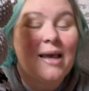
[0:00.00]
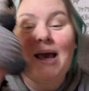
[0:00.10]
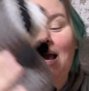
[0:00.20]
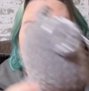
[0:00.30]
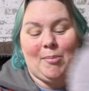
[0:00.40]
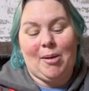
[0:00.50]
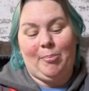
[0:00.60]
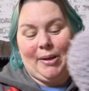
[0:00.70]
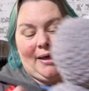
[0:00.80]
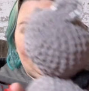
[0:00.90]

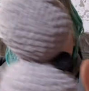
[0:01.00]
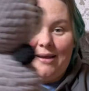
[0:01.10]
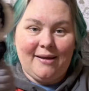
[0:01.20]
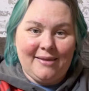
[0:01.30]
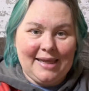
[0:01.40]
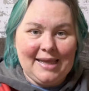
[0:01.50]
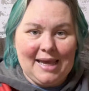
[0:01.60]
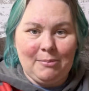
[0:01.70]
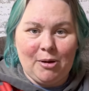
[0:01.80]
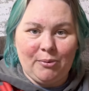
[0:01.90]
But I think he
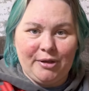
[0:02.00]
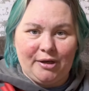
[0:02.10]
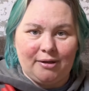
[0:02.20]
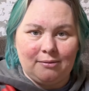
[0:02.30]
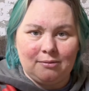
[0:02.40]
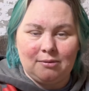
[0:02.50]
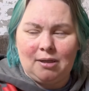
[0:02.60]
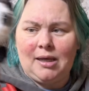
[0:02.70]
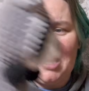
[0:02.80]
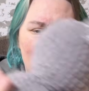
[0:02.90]
came out really good.
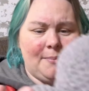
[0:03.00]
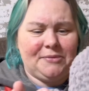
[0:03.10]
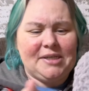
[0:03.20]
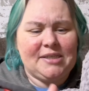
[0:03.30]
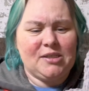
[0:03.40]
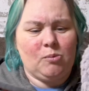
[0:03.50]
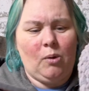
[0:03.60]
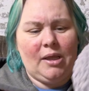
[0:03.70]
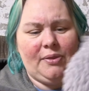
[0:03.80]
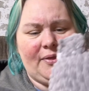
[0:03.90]
This is
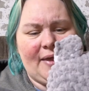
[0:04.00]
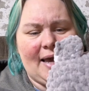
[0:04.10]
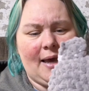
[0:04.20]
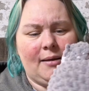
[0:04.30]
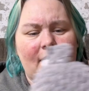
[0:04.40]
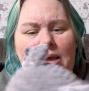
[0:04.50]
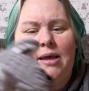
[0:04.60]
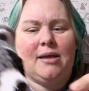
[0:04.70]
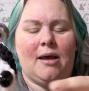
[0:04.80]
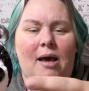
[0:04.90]
one that,
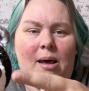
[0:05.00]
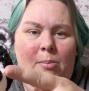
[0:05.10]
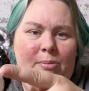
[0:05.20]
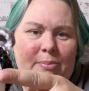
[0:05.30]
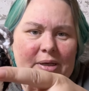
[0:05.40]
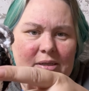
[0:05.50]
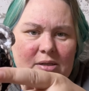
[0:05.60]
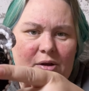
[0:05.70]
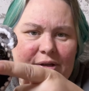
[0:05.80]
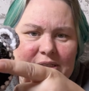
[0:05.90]
because
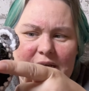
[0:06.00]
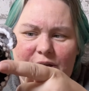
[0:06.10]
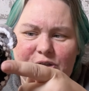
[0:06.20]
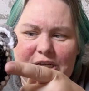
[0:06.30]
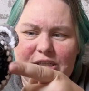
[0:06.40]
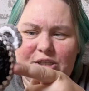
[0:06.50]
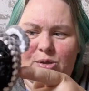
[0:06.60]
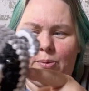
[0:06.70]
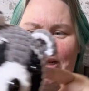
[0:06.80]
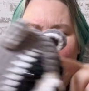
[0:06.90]
all his color changes are
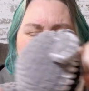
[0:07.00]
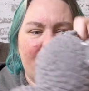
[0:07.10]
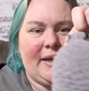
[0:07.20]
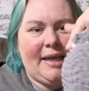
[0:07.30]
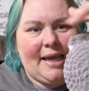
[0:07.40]
right here,